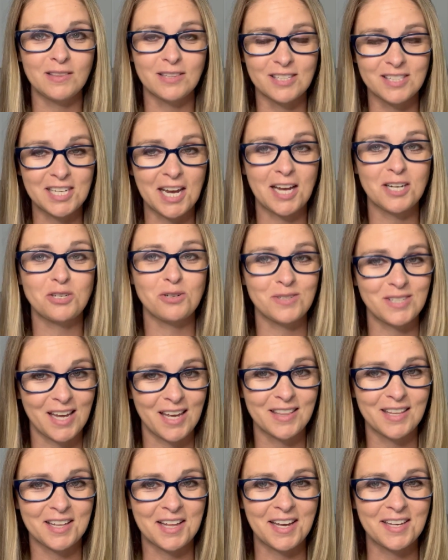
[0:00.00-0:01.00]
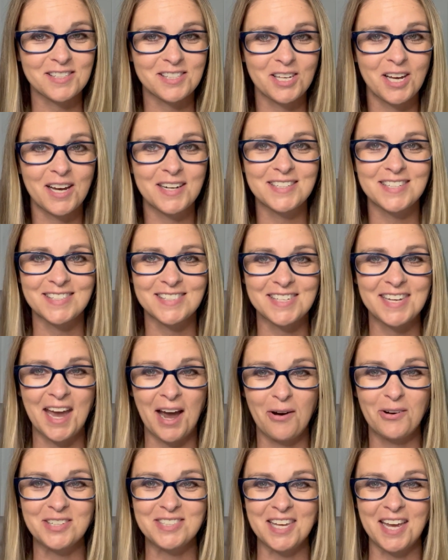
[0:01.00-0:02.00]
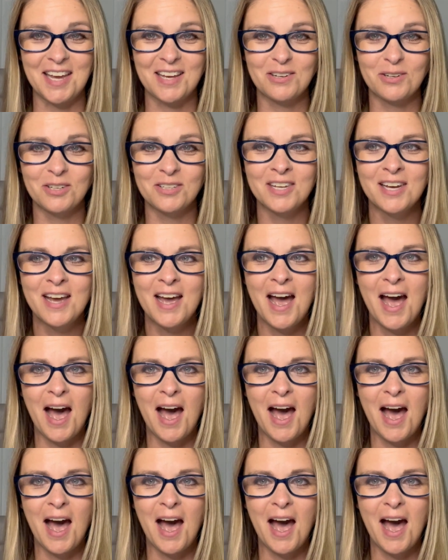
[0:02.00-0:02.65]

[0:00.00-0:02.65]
the statutes and the case law to see how it's handled,